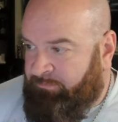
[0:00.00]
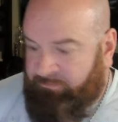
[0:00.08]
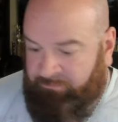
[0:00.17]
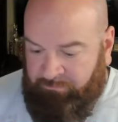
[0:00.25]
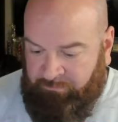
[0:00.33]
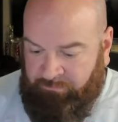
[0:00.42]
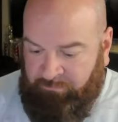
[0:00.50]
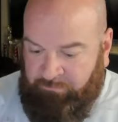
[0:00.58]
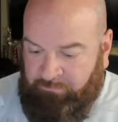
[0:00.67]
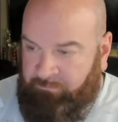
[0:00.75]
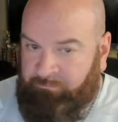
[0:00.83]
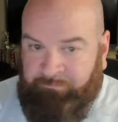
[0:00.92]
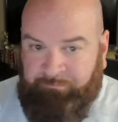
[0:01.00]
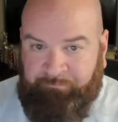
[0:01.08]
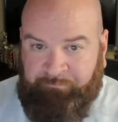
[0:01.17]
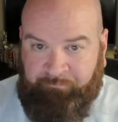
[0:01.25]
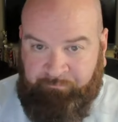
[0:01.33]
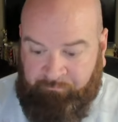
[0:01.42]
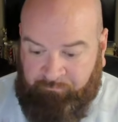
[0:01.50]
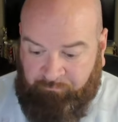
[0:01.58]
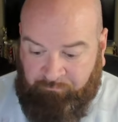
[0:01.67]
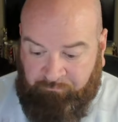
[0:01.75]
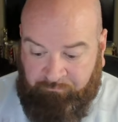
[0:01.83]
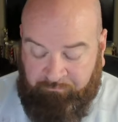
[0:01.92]

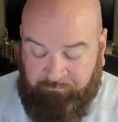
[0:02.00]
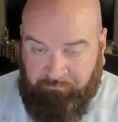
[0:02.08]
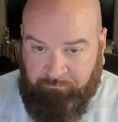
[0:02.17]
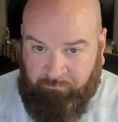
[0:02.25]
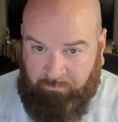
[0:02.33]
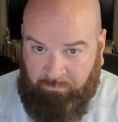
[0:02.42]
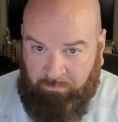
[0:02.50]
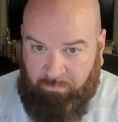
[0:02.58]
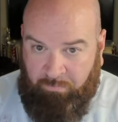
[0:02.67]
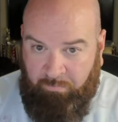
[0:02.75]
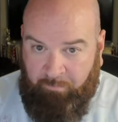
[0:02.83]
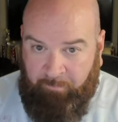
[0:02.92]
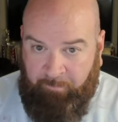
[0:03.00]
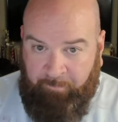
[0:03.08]
Nobody speaks.